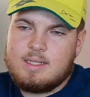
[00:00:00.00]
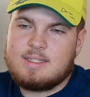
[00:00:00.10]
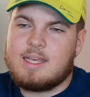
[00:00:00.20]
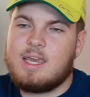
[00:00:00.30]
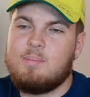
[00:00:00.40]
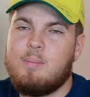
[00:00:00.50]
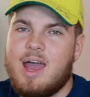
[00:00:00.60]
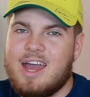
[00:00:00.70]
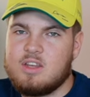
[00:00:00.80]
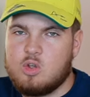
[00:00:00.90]
is a
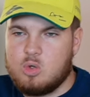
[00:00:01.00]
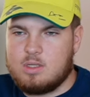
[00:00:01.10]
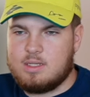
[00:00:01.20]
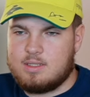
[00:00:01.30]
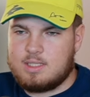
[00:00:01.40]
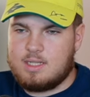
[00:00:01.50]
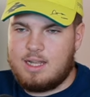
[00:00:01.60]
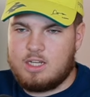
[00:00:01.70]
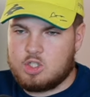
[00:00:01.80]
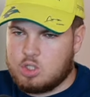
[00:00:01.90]
manual
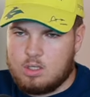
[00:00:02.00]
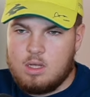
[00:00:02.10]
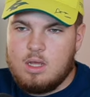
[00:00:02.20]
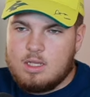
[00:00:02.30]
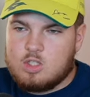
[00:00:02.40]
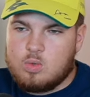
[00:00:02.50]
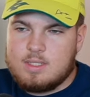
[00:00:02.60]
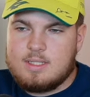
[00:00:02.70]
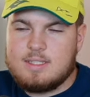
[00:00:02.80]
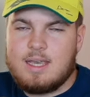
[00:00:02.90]
installation. So
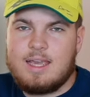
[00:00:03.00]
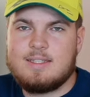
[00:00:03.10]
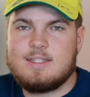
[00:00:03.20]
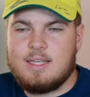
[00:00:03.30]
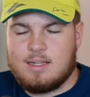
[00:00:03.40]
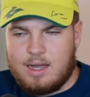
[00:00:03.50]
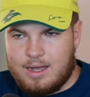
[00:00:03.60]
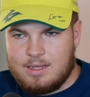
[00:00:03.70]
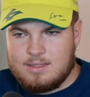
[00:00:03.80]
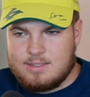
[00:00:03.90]
this is a
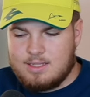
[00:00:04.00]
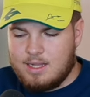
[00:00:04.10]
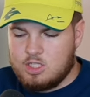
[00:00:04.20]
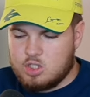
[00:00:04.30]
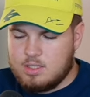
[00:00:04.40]
CLI installation.